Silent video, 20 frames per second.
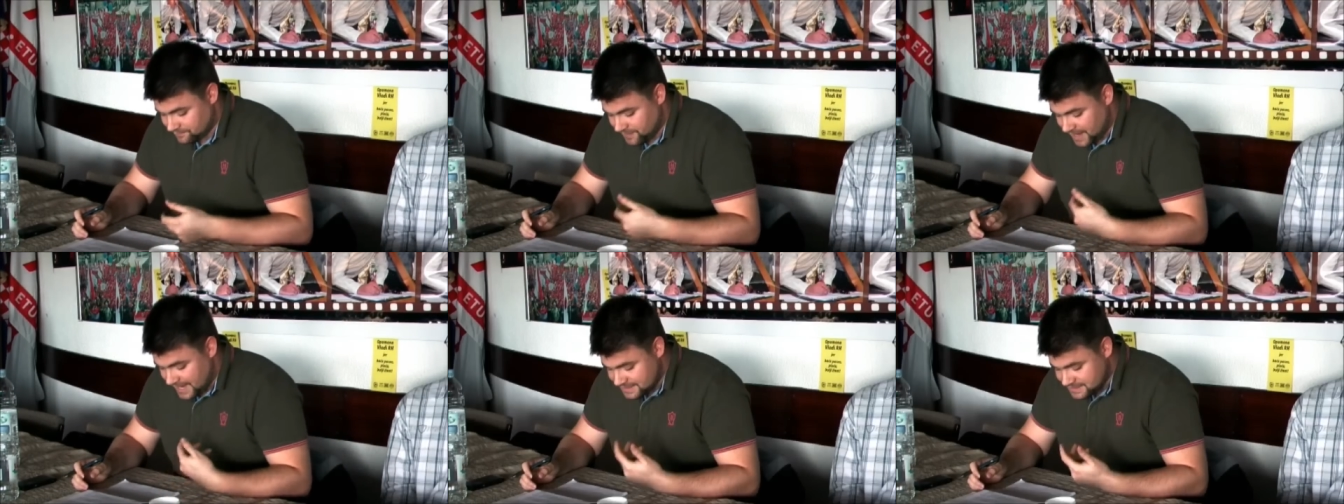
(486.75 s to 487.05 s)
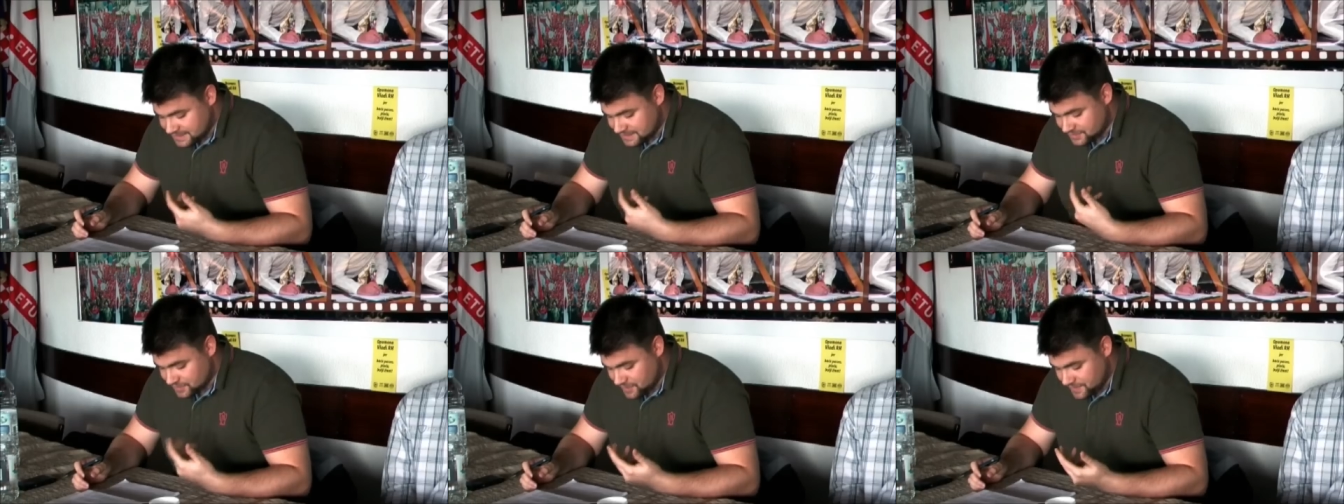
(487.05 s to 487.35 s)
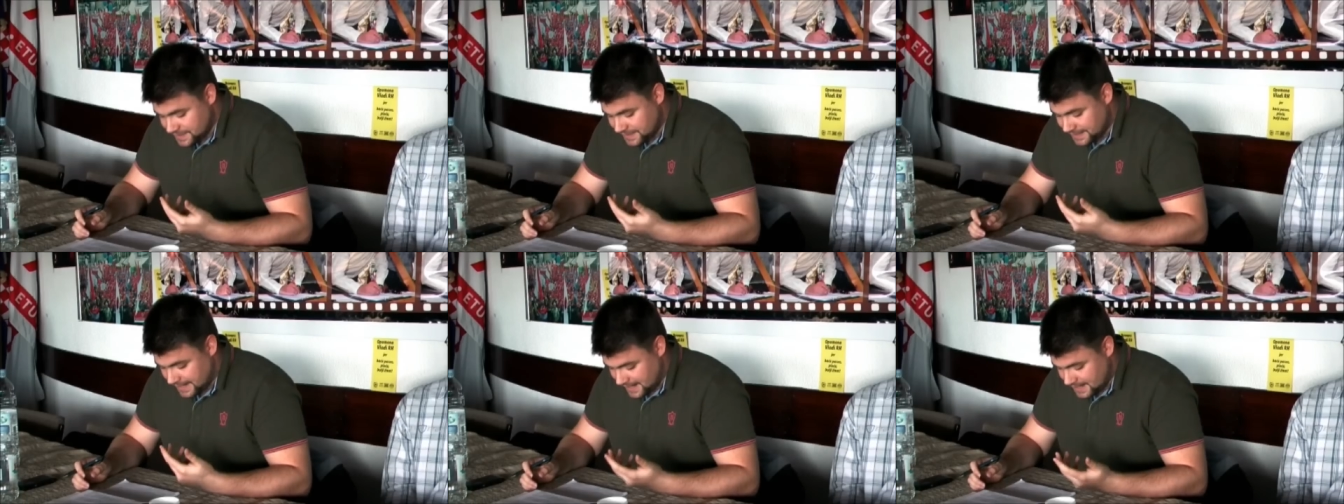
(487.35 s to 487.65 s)
Marx's
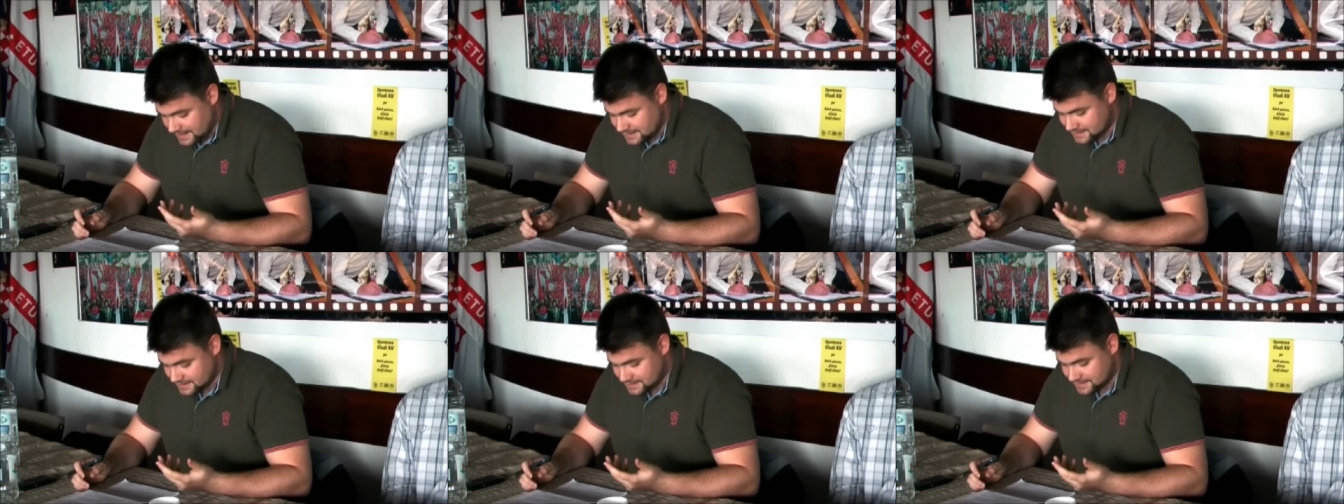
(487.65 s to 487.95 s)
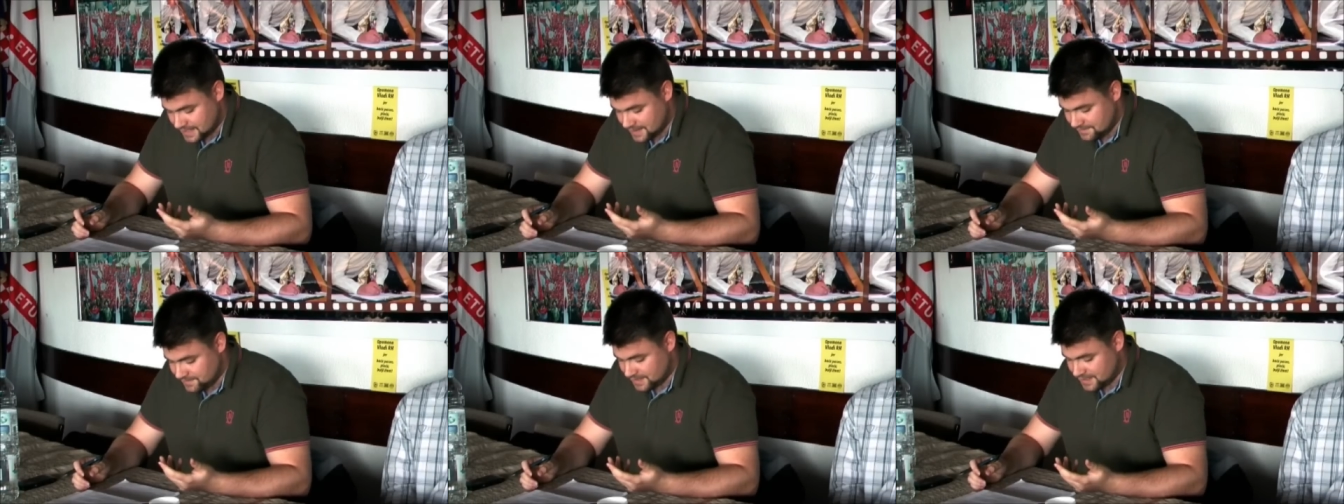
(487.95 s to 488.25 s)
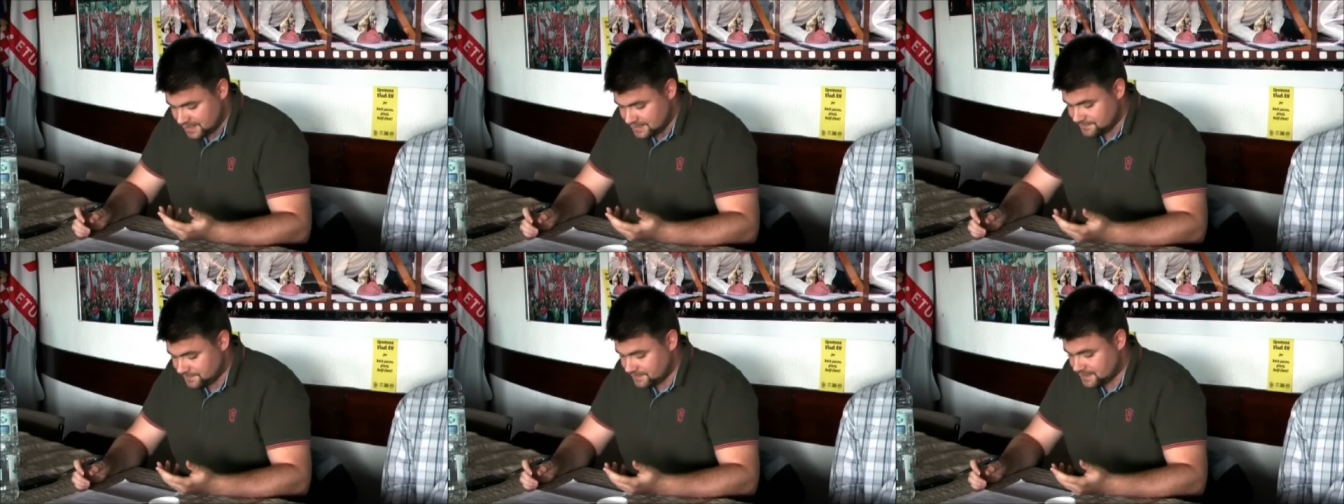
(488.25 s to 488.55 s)
own analysis, I
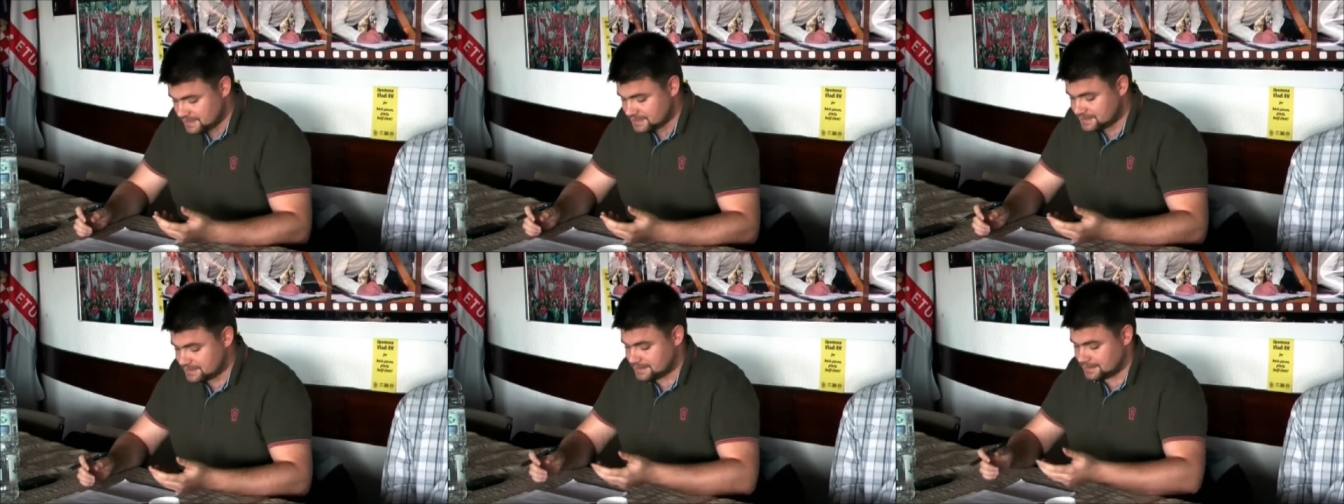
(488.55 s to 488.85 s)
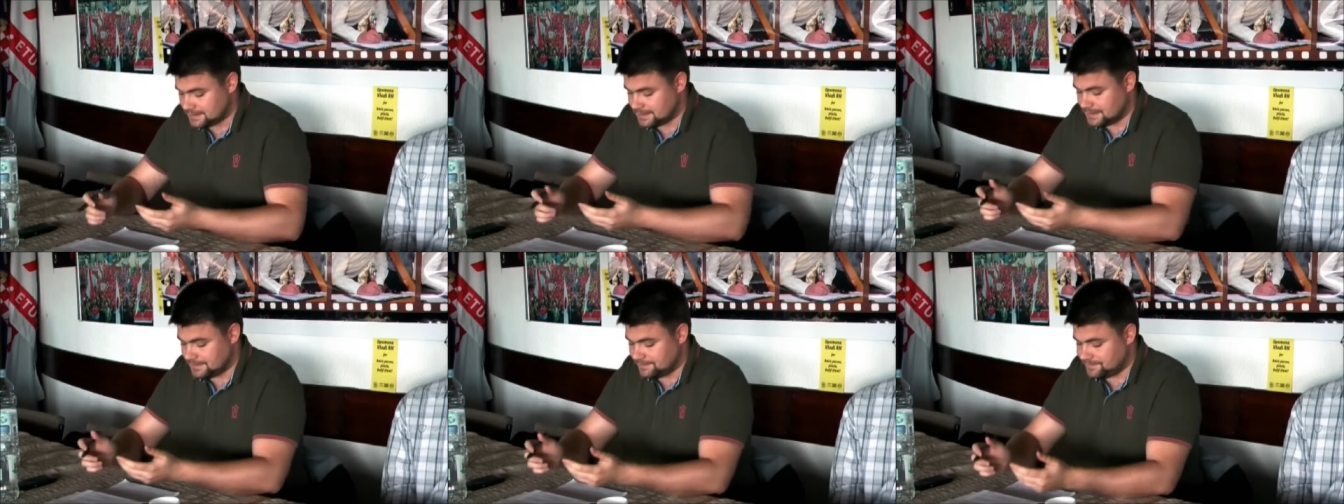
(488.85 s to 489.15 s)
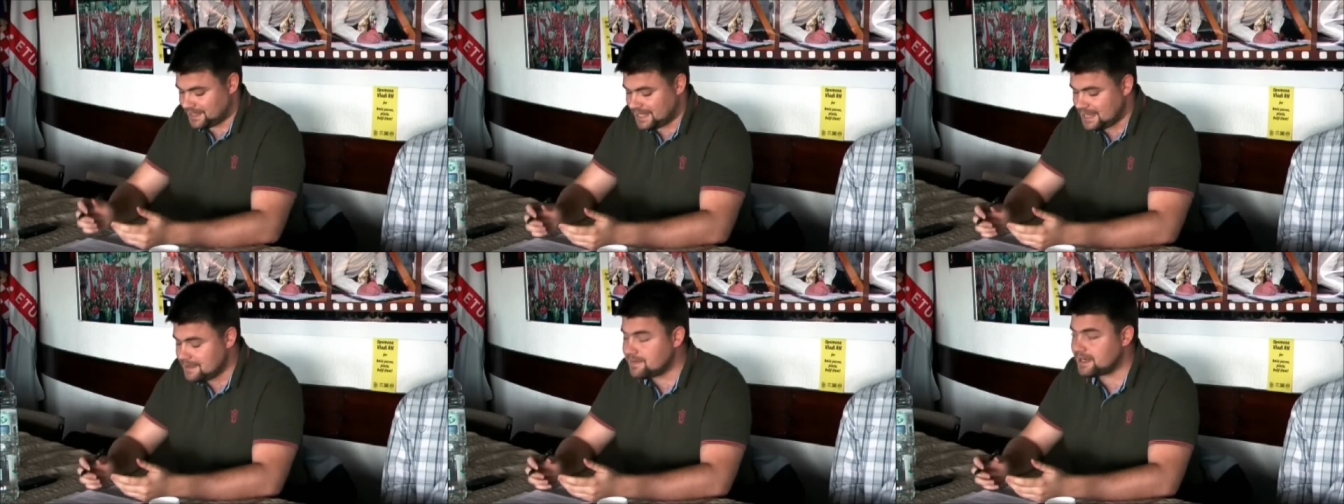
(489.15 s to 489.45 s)
believe, is uh,
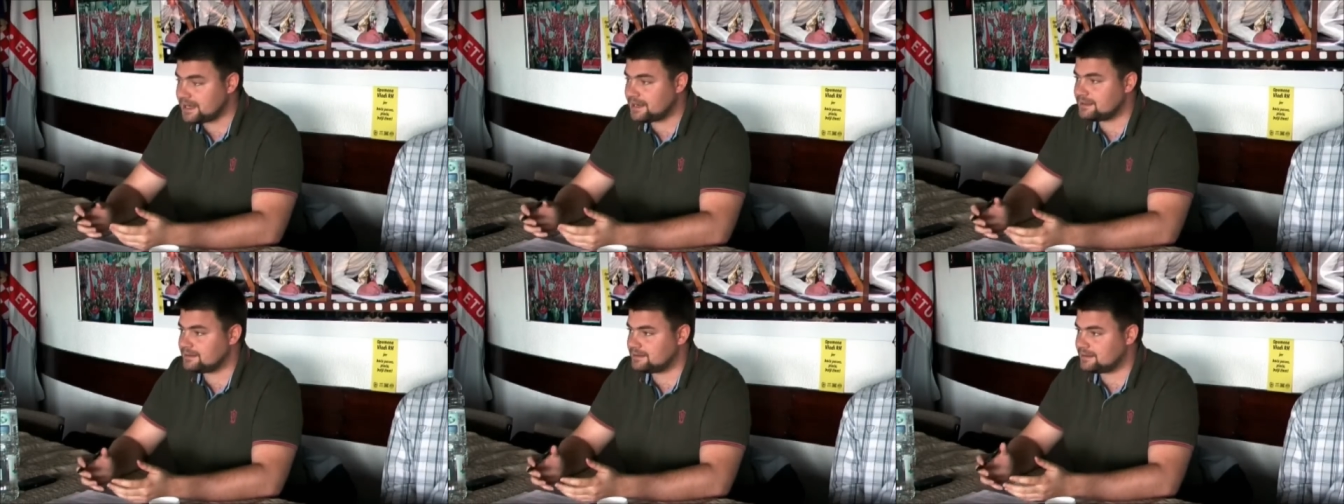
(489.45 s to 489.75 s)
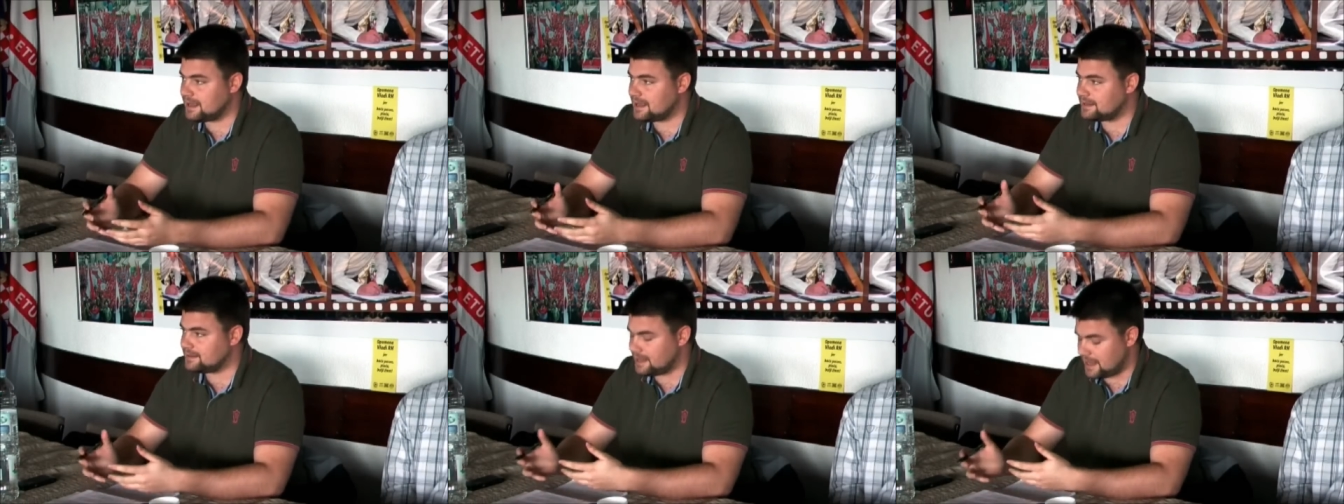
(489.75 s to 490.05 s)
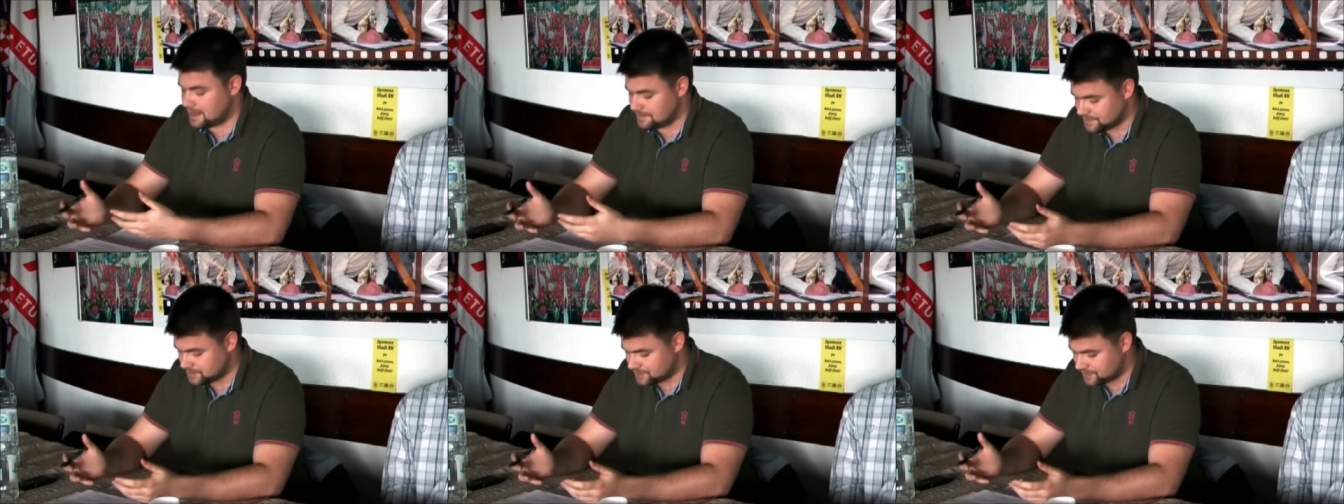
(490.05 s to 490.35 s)
imminent and
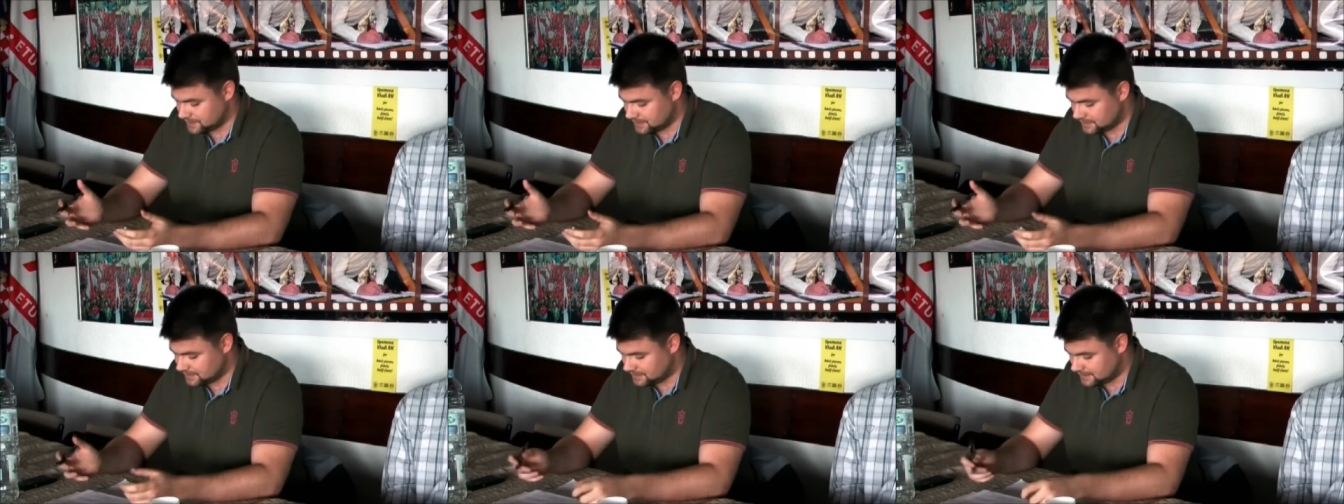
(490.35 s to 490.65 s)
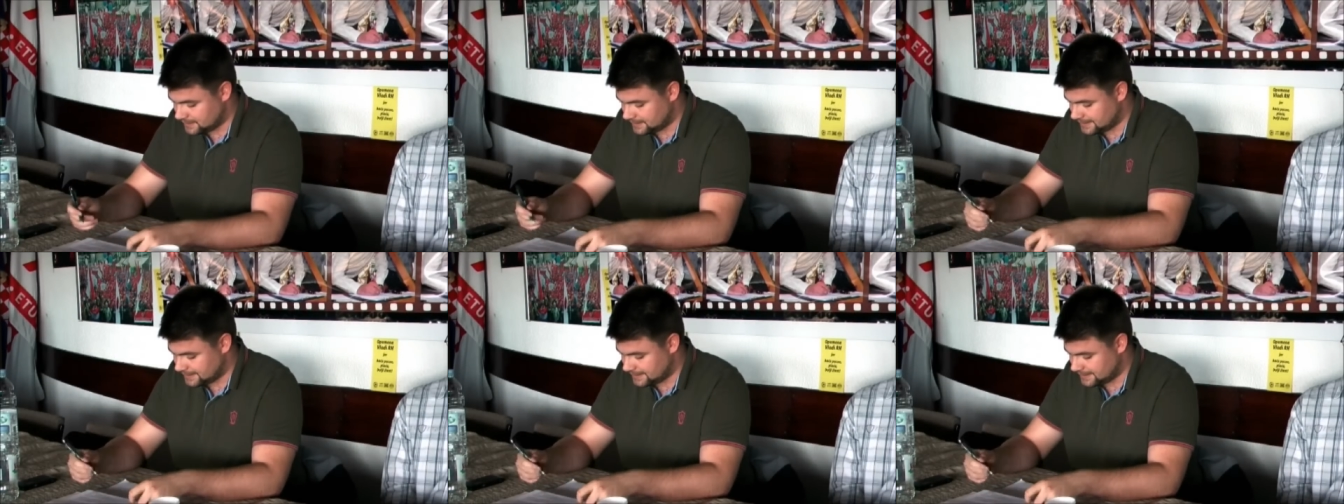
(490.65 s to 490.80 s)
abstract.